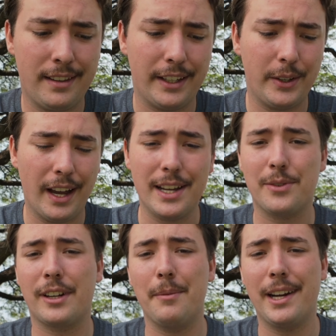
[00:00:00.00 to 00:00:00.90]
Thank you guys
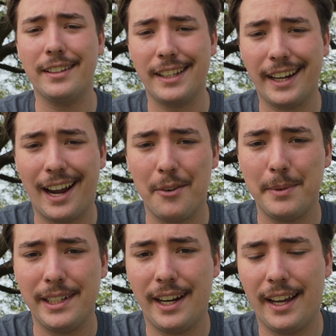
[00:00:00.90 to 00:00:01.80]
for coming out to hang out with
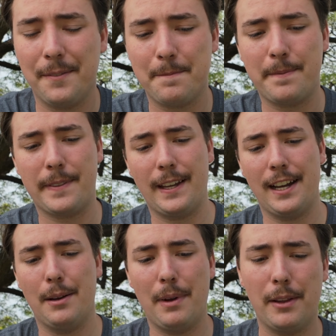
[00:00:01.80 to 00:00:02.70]
me today.
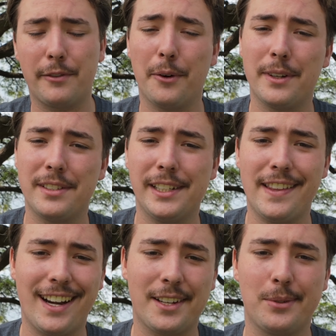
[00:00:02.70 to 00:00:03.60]
I look forward to seeing you
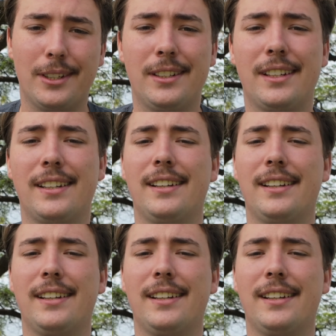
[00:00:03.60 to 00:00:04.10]
in the next one.